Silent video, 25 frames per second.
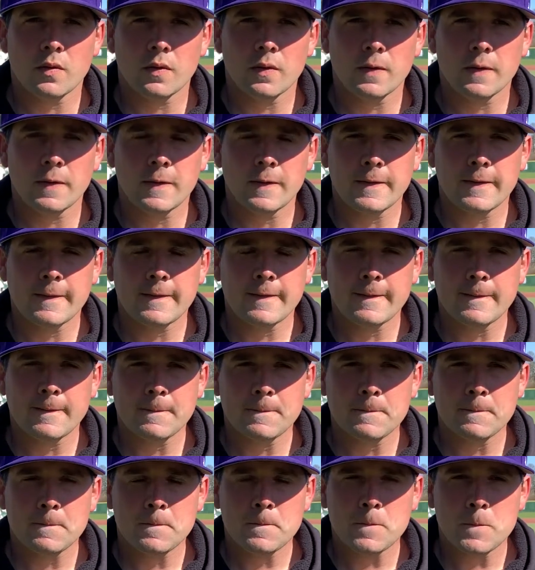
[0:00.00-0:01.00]
you're, you know, you're
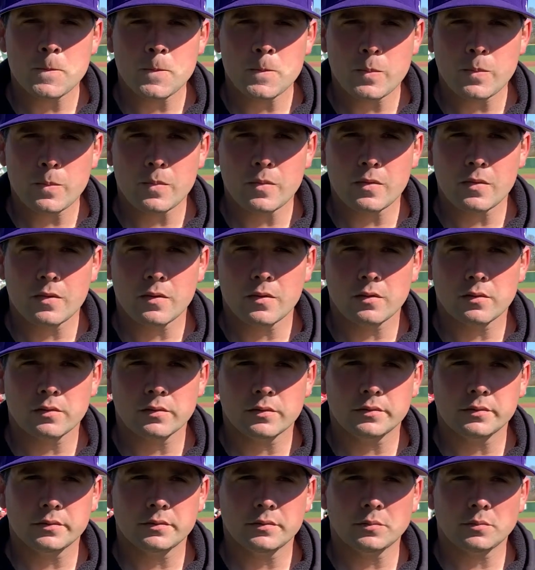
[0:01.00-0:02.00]
kind of scuffling a little bit, makes
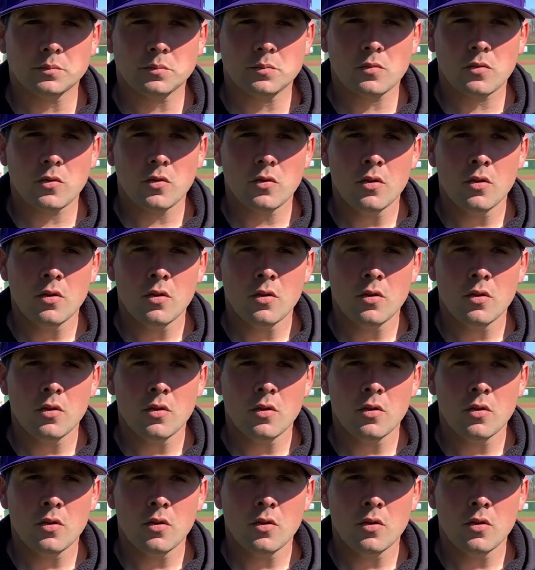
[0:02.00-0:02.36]
it tougher.